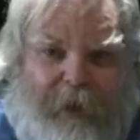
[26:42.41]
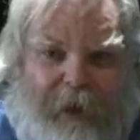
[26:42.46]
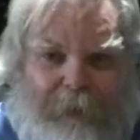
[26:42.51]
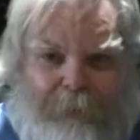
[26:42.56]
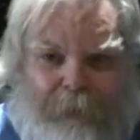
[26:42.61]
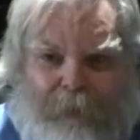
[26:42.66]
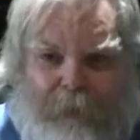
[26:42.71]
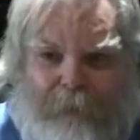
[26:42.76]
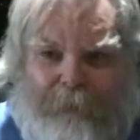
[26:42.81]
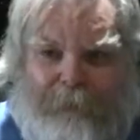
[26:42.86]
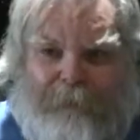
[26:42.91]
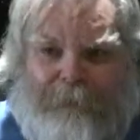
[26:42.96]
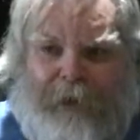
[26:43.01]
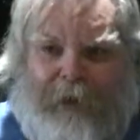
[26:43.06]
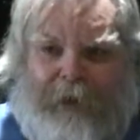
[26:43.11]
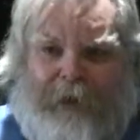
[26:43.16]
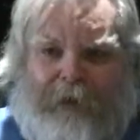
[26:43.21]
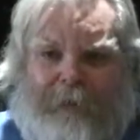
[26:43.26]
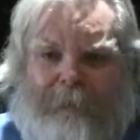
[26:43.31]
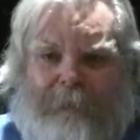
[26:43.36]
I'm only
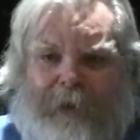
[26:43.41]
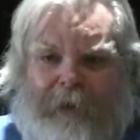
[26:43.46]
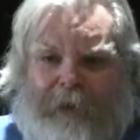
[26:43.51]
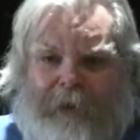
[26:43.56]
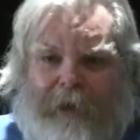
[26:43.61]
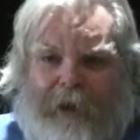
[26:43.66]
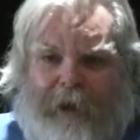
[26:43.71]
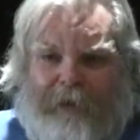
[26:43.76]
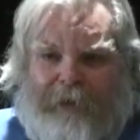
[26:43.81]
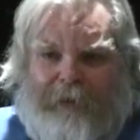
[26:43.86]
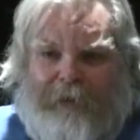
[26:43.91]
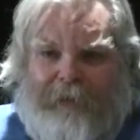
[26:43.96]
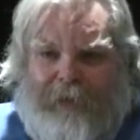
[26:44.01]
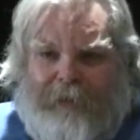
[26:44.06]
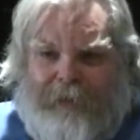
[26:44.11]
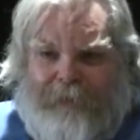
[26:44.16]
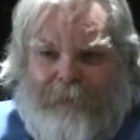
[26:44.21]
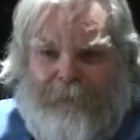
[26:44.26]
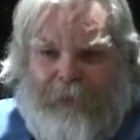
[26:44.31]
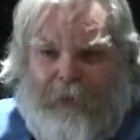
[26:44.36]
providing a medication
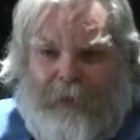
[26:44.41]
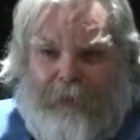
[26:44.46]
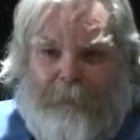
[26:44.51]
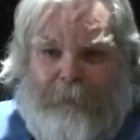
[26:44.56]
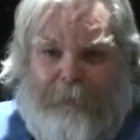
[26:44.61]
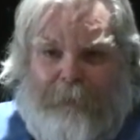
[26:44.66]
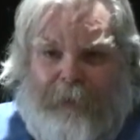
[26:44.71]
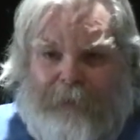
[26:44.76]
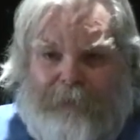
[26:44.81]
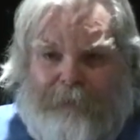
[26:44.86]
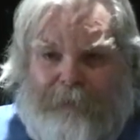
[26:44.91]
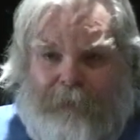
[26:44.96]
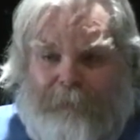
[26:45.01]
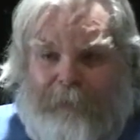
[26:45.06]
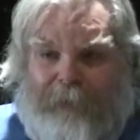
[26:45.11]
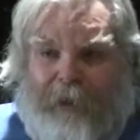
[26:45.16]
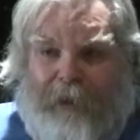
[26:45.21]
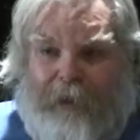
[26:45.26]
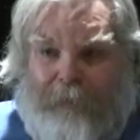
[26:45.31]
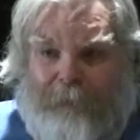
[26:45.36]
that's available by
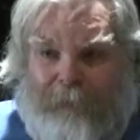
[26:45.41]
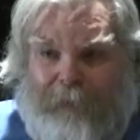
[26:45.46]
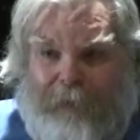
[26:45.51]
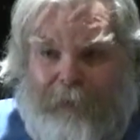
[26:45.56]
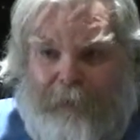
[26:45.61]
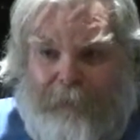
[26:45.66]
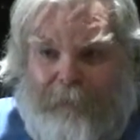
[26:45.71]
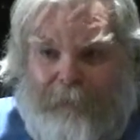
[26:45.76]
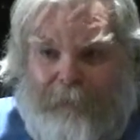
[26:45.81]
script anyway.